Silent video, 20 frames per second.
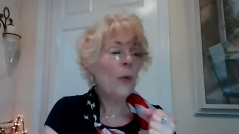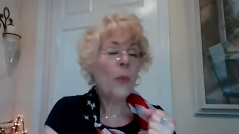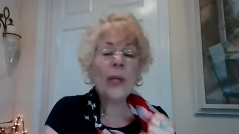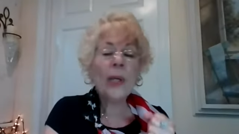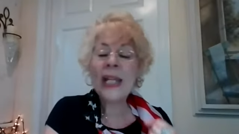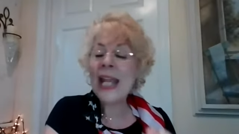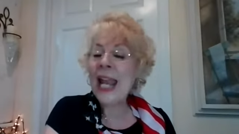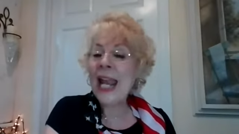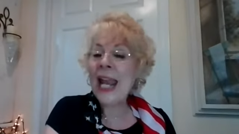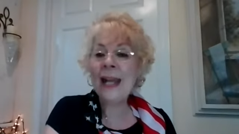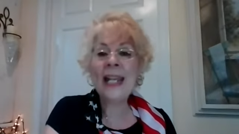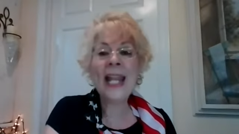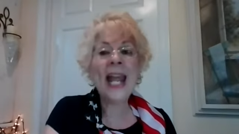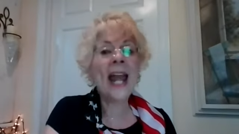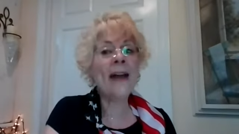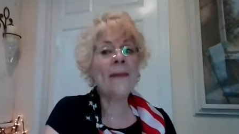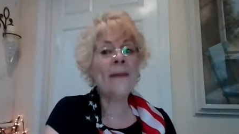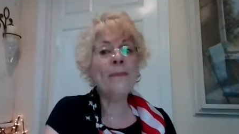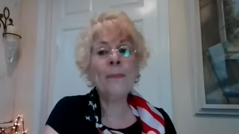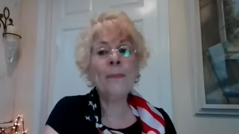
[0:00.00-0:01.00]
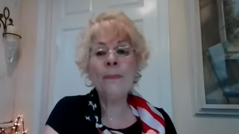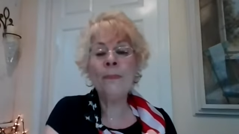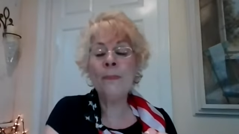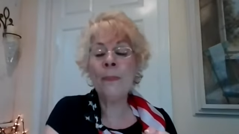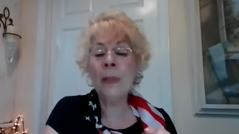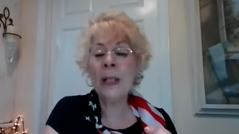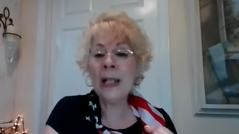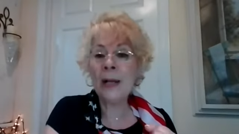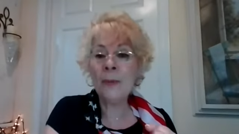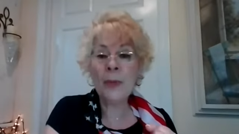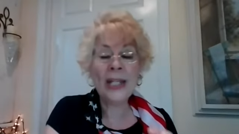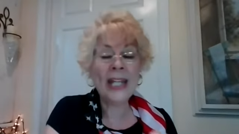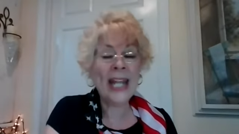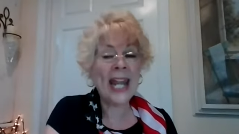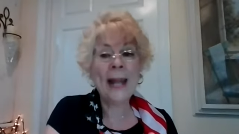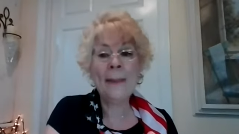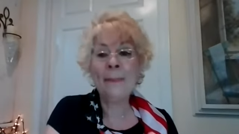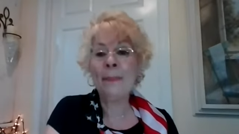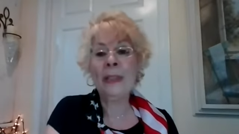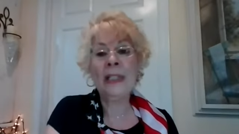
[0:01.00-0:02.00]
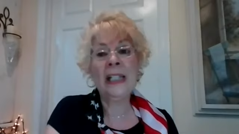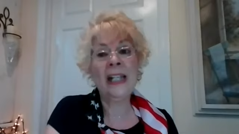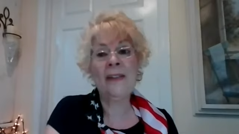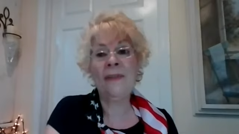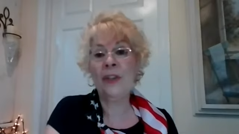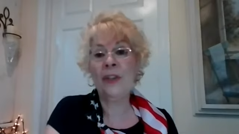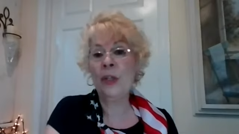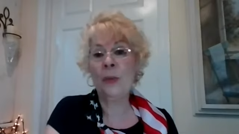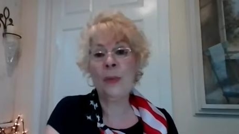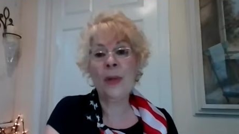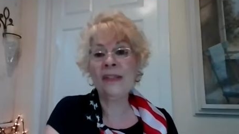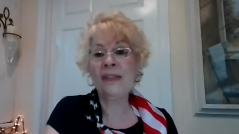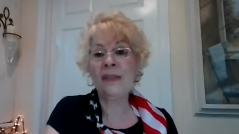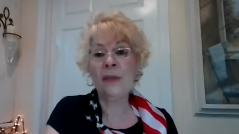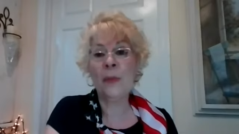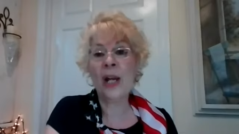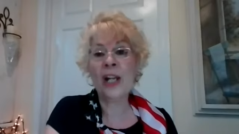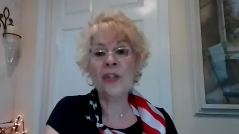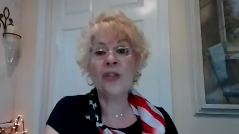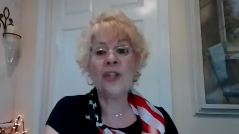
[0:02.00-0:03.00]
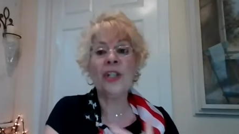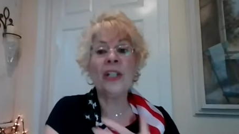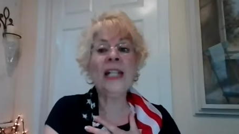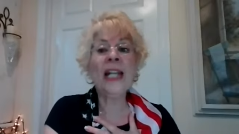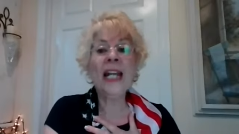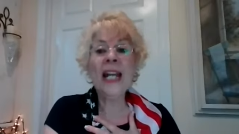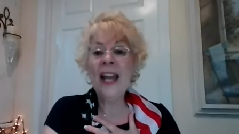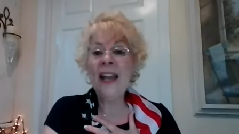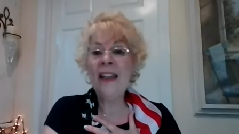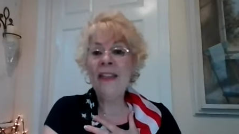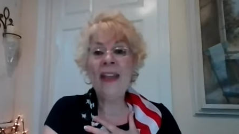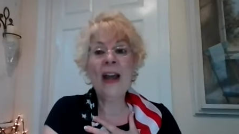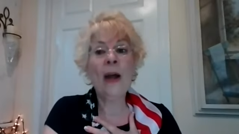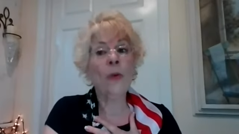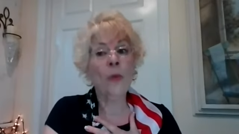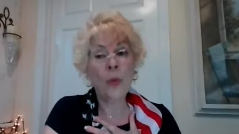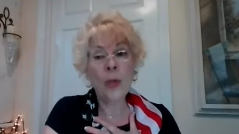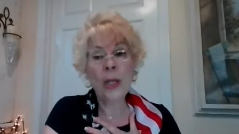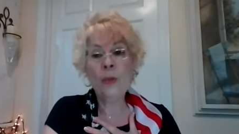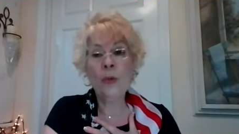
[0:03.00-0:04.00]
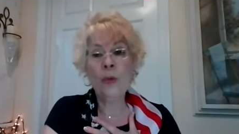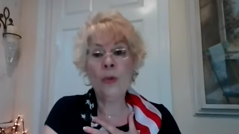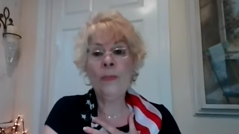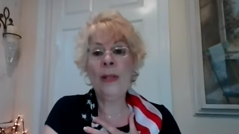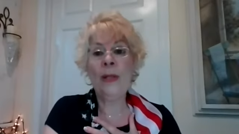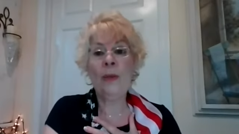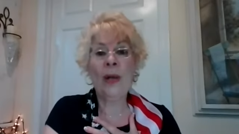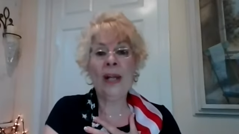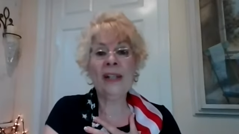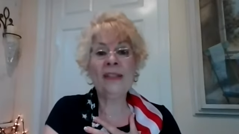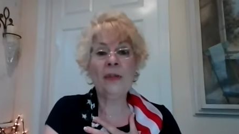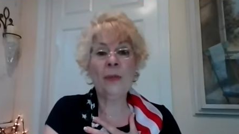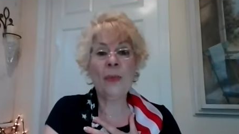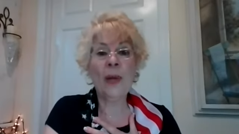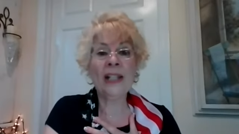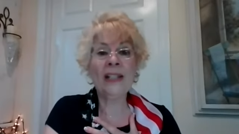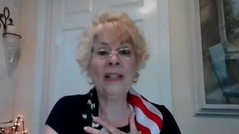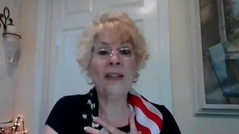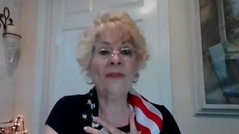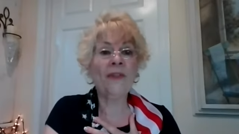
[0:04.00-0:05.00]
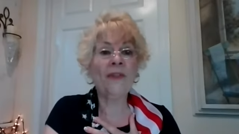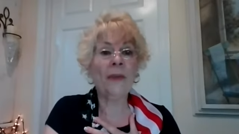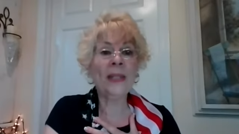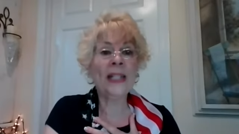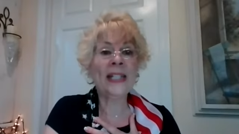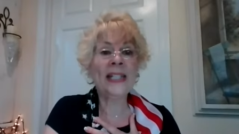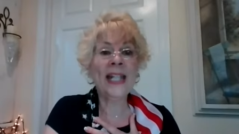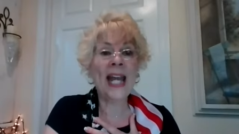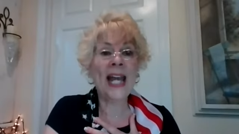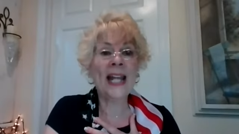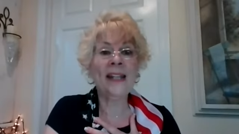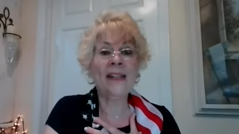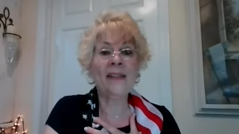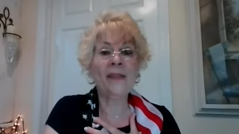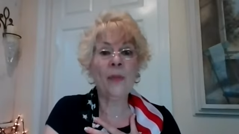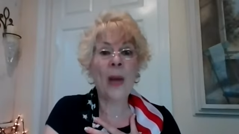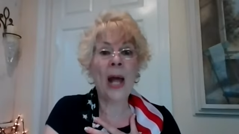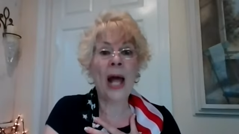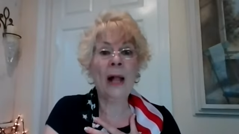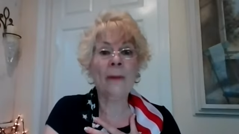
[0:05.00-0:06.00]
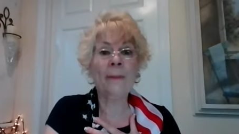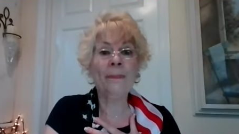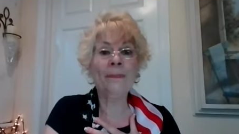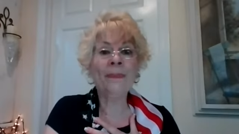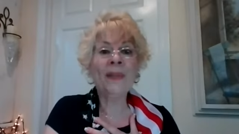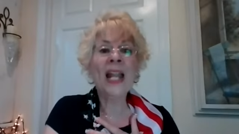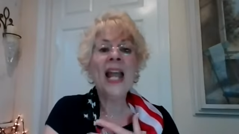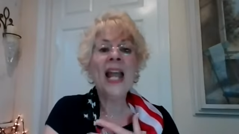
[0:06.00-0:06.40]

we can't have but we can't believe in the resurrection that we will be resurrected from the dead as well.